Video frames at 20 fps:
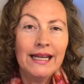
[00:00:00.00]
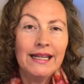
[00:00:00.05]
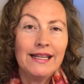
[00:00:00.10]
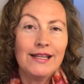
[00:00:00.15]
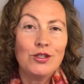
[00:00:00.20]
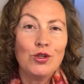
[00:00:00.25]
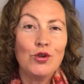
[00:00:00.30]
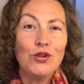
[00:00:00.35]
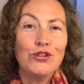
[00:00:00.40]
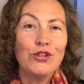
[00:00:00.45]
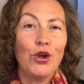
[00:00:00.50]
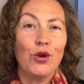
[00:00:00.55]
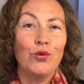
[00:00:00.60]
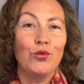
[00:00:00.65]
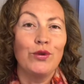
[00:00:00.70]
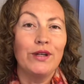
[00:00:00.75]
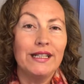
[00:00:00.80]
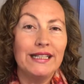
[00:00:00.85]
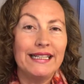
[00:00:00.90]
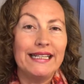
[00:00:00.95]
There's also
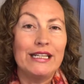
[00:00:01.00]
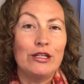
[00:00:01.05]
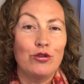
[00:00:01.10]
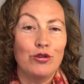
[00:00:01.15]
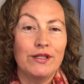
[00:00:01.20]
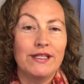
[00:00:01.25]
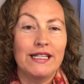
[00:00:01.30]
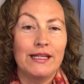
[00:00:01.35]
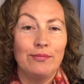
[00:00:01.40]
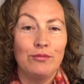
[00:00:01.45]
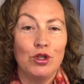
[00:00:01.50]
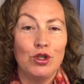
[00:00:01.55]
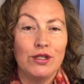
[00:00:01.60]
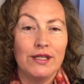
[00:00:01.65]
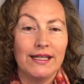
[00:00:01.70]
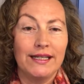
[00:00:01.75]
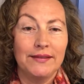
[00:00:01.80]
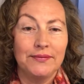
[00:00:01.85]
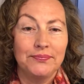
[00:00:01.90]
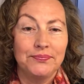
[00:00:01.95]
really interesting
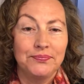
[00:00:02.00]
music.